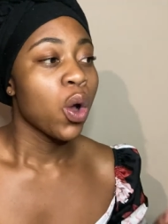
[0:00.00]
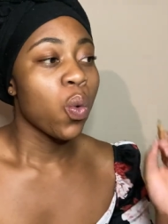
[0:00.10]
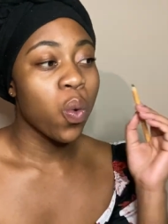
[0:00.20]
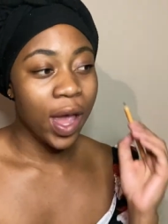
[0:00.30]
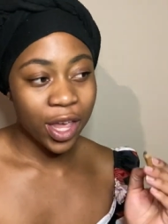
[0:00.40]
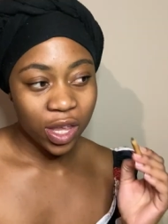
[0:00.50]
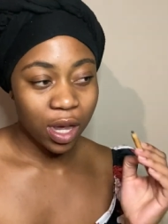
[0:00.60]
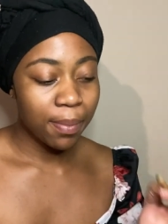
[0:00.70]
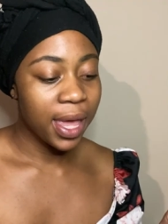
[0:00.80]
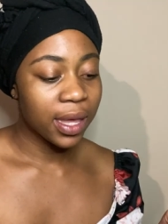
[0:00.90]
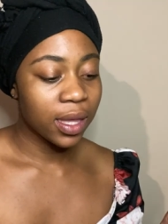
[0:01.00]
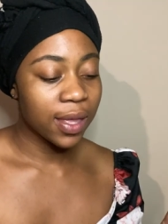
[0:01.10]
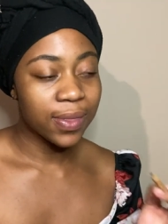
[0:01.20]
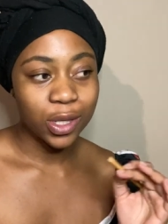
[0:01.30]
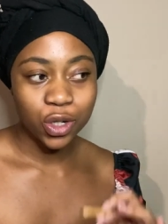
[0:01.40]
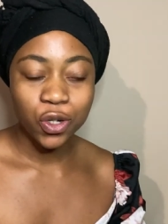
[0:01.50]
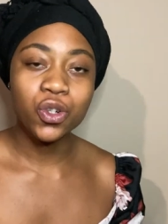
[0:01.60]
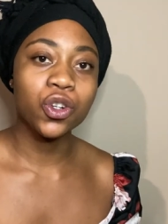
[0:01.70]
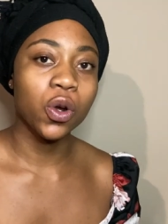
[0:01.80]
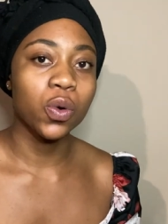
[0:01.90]
When you're making the
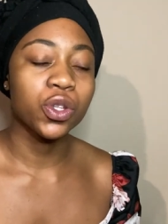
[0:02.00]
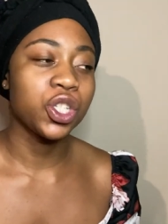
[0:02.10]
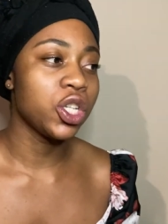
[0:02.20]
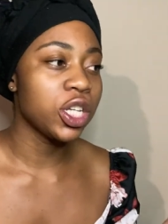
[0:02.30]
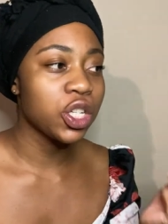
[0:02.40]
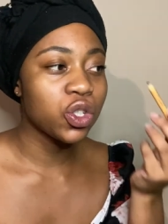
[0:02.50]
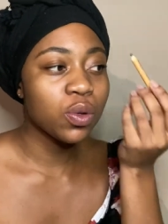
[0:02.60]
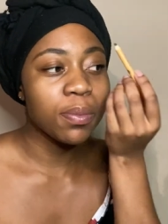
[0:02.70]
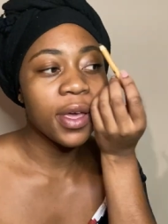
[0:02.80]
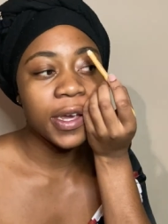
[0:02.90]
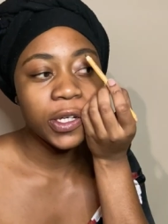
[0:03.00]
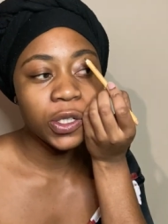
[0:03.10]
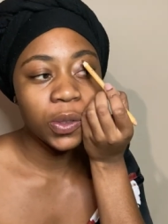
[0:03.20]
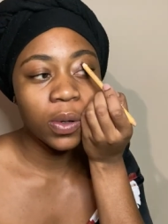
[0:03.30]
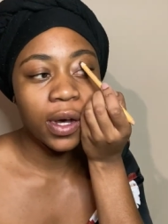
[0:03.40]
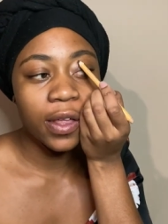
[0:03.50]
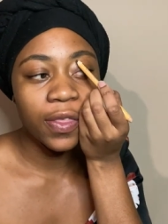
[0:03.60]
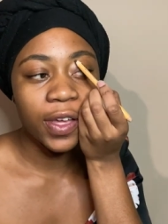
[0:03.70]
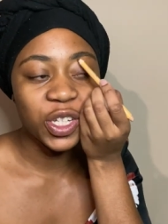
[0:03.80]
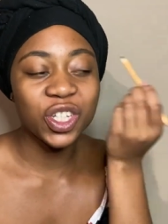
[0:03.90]
strokes, you need to make sure
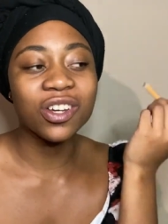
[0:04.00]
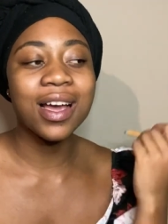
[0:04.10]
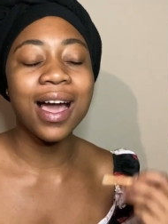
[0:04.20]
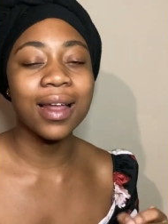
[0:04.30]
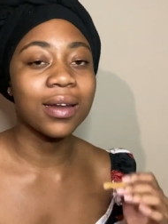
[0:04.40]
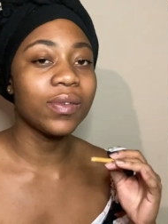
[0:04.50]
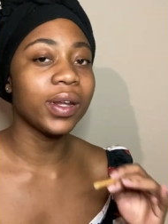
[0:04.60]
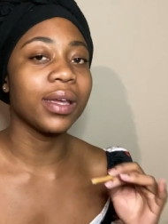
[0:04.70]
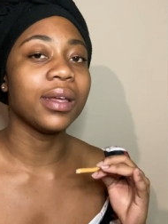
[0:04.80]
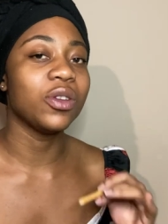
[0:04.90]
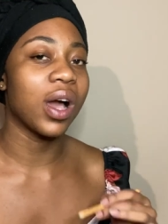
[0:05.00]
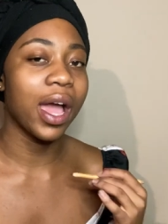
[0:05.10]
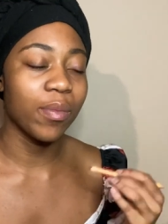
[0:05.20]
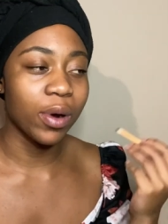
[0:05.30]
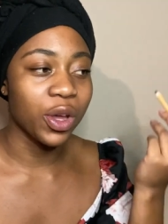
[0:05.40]
that you're not coloring in your eyebrow.